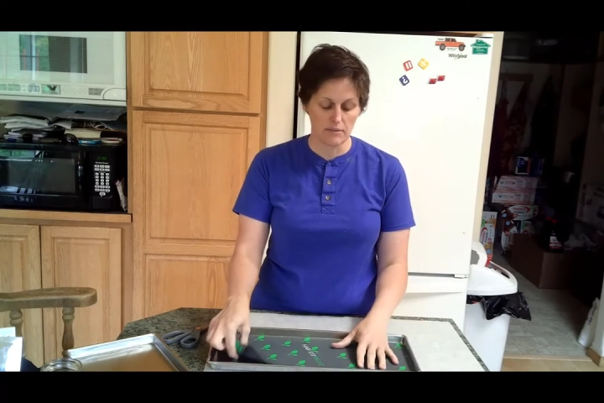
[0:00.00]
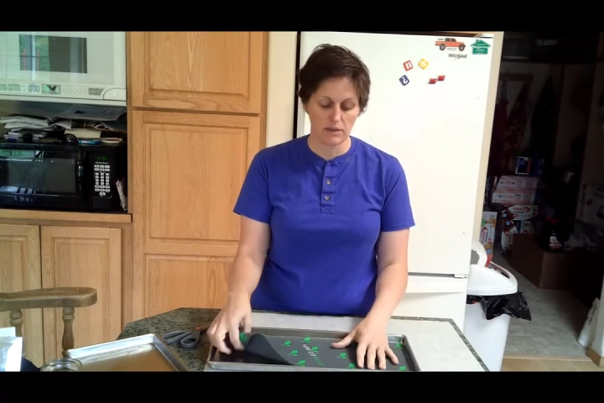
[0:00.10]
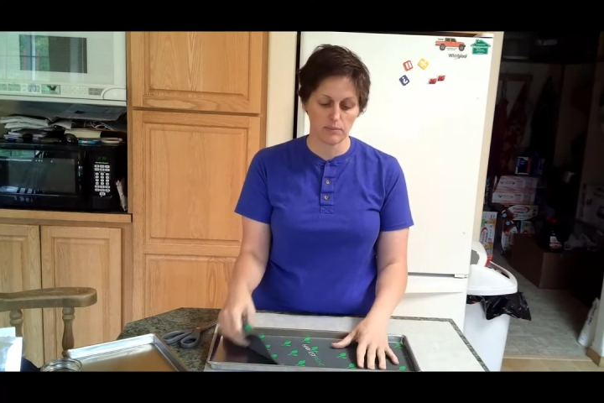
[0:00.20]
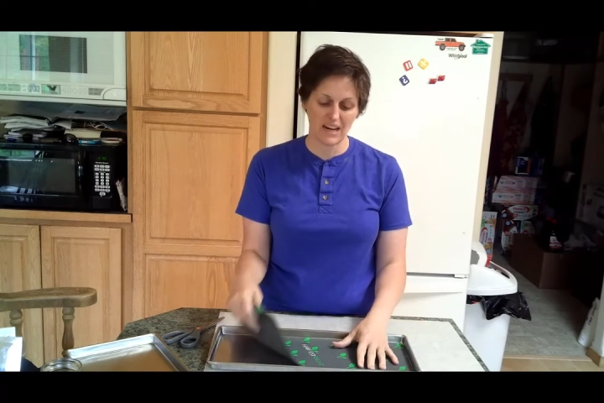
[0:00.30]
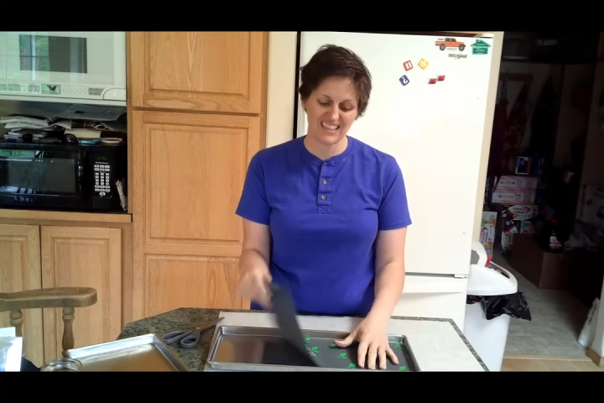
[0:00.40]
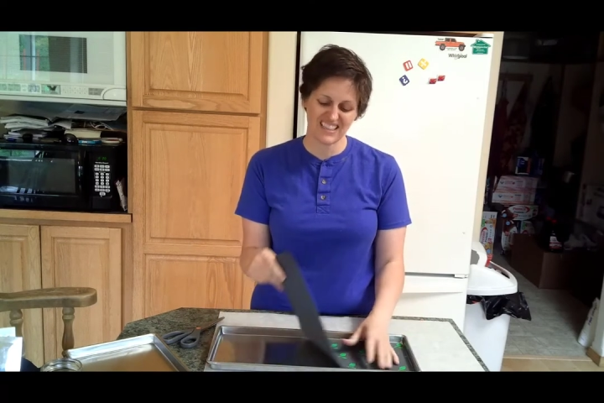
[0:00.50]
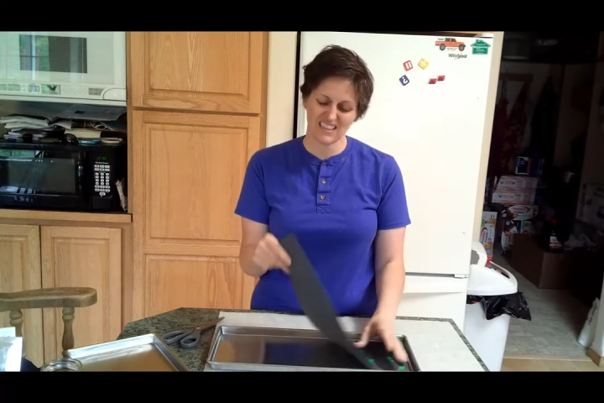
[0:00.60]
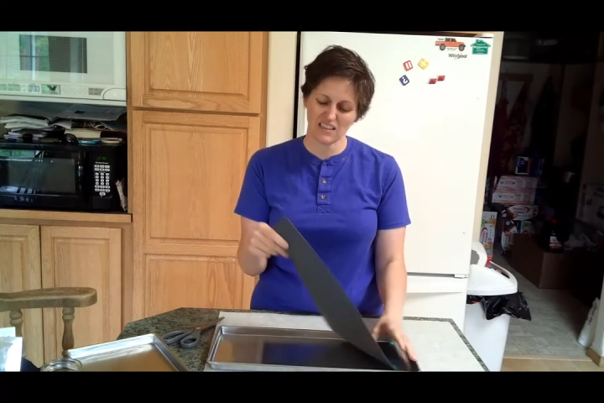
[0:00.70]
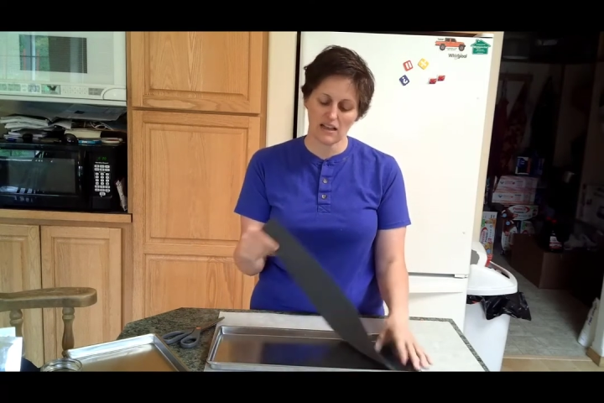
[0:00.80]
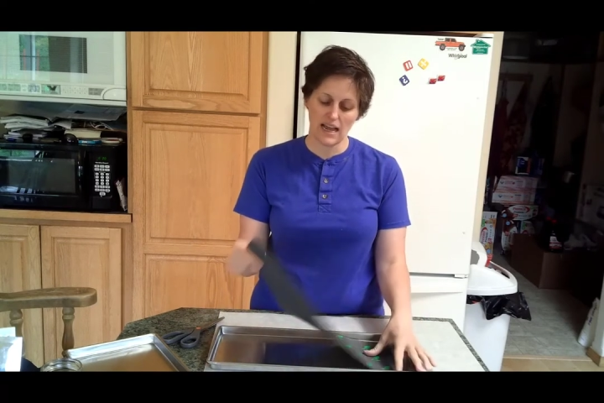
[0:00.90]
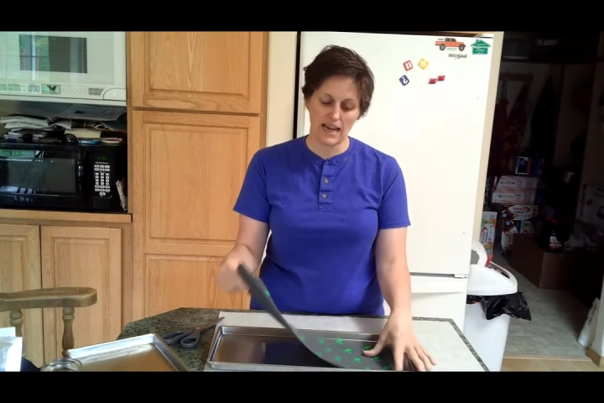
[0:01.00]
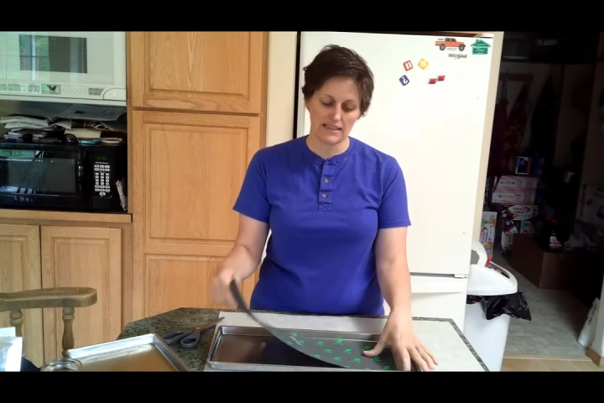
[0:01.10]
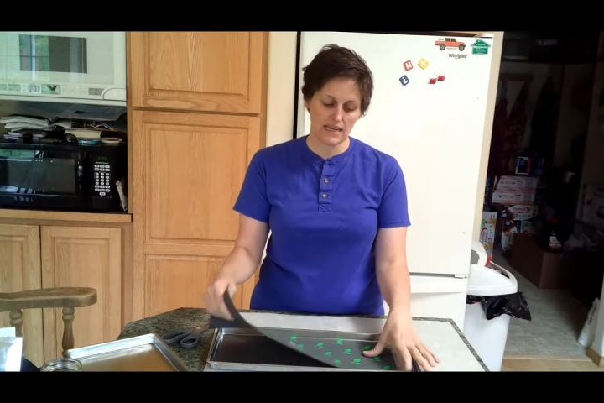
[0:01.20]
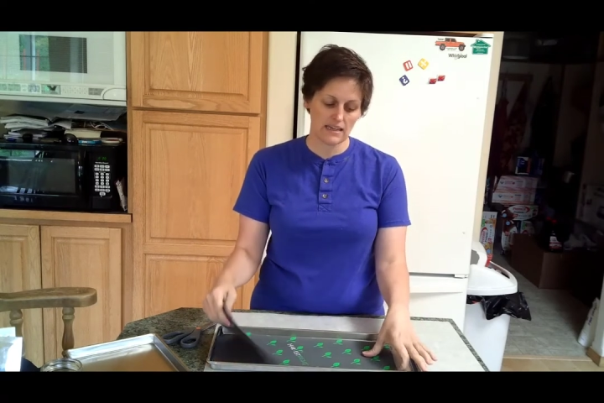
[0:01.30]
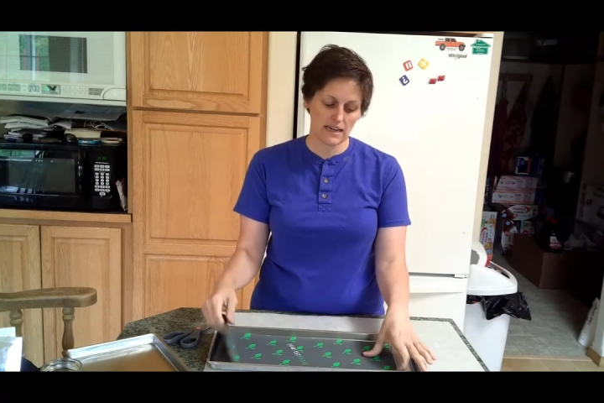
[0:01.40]
I mean, the price is a little high.
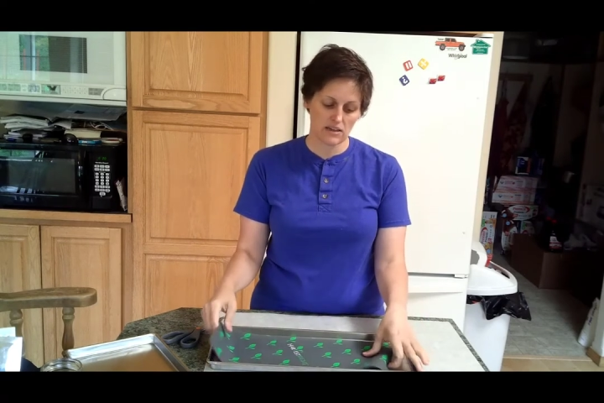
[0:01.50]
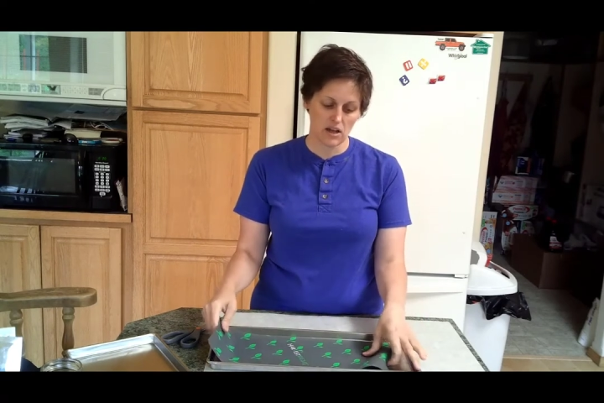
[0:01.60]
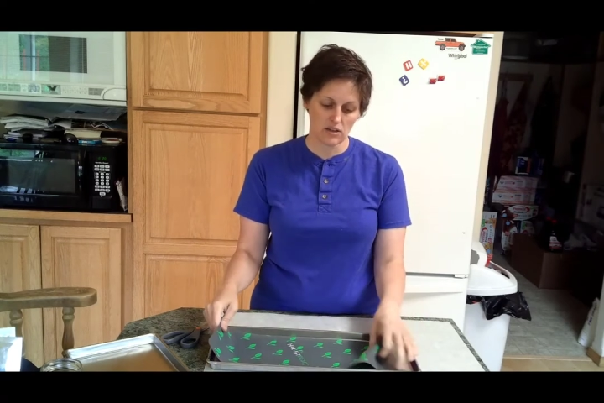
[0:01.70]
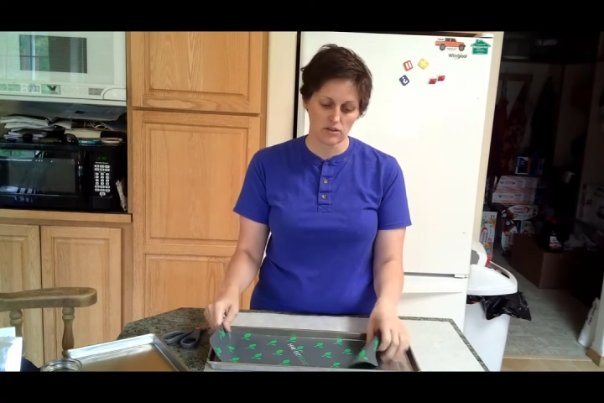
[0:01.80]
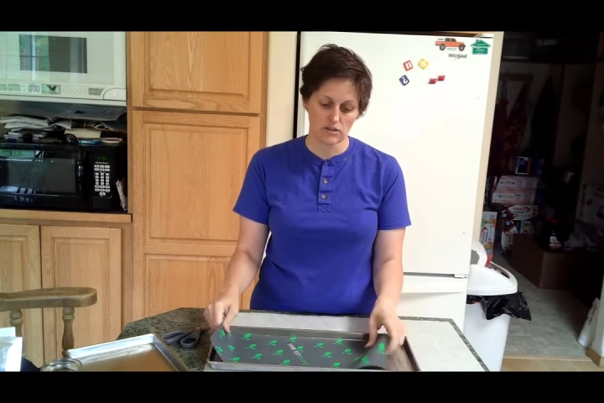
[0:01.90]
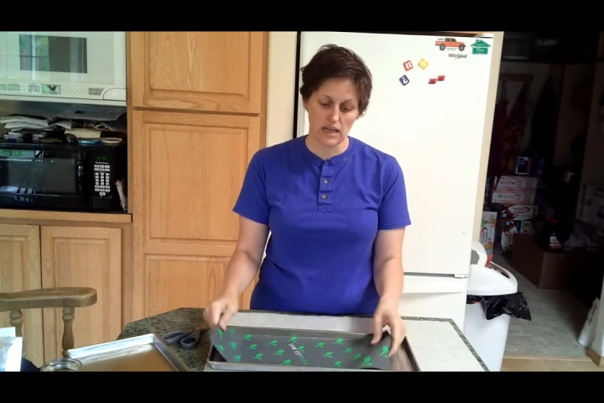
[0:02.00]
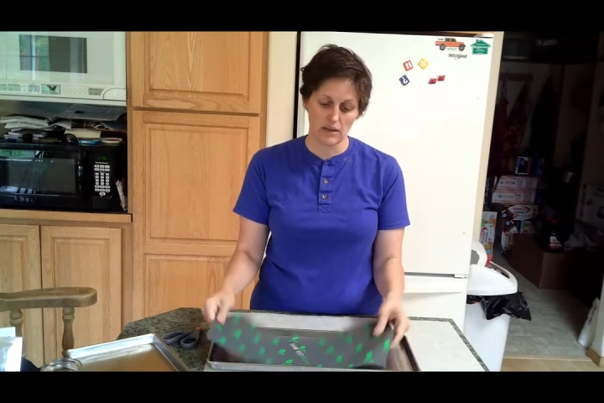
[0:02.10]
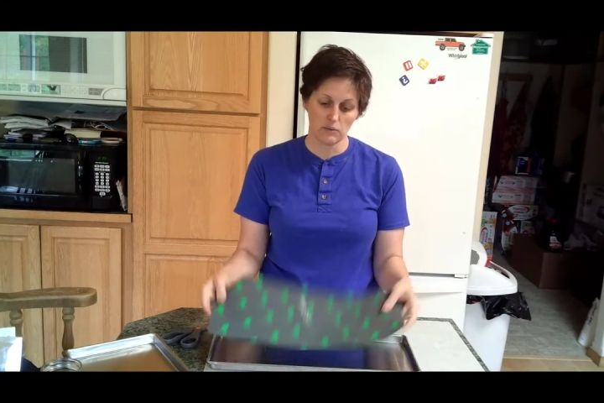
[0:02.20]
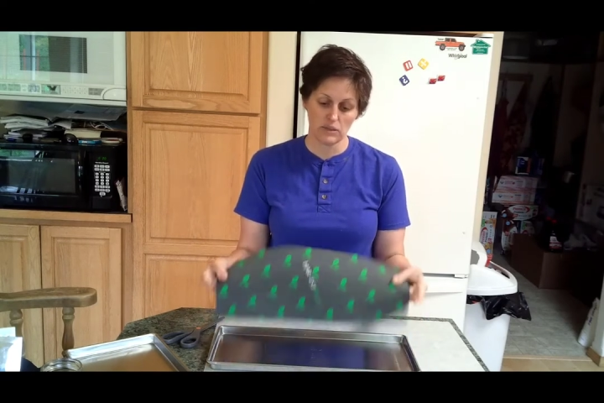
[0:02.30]
It's $89, at